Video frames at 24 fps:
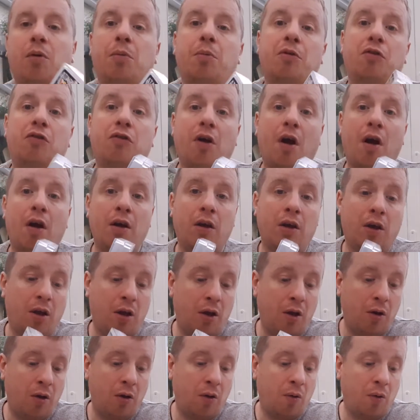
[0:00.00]
I'm going to be showing
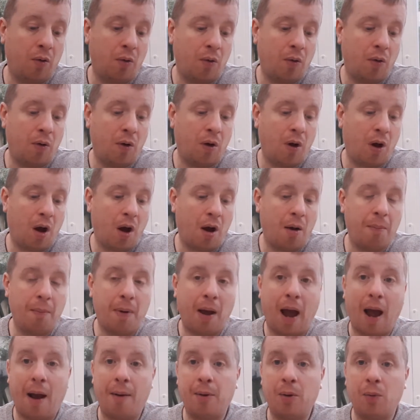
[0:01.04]
you
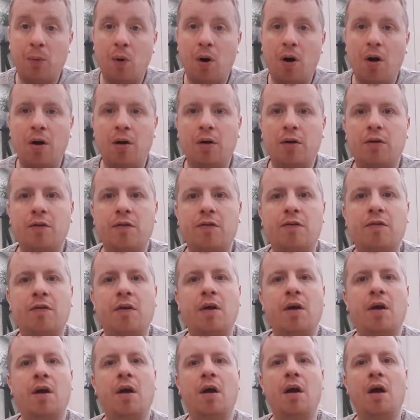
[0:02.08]
um, how it
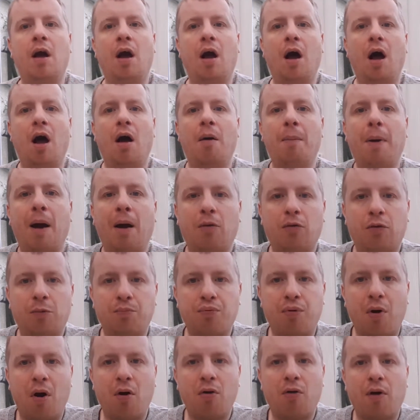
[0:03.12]
works, Um, how to
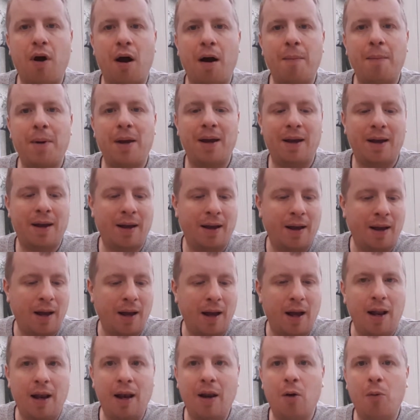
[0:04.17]
program it,
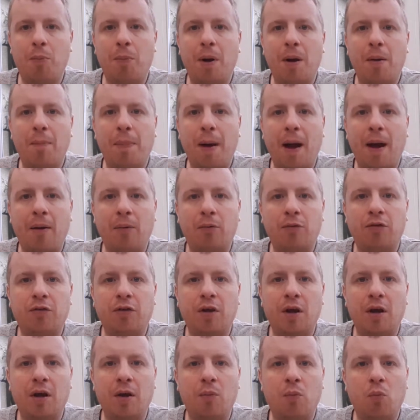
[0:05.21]
a little bit
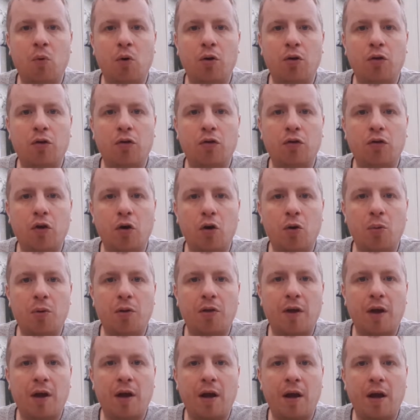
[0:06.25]
about it, what you can do
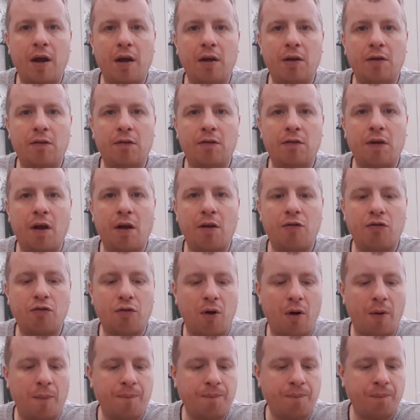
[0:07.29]
with it, et
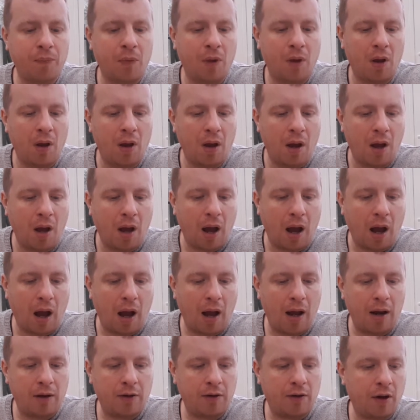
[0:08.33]
cetera.
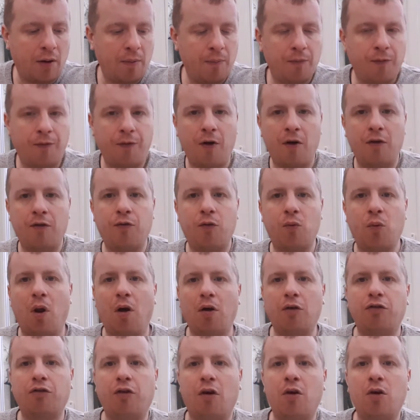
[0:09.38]
And um, first of
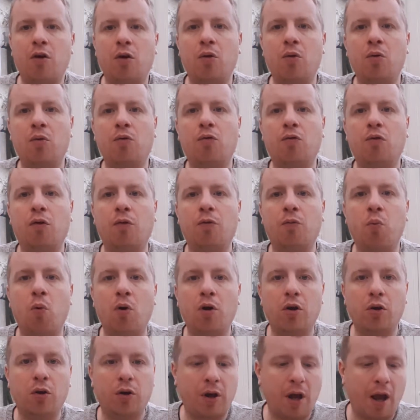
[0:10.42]
all, I'll show you sort of
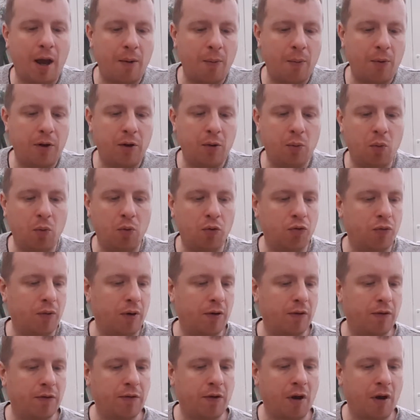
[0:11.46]
what you get when you order it.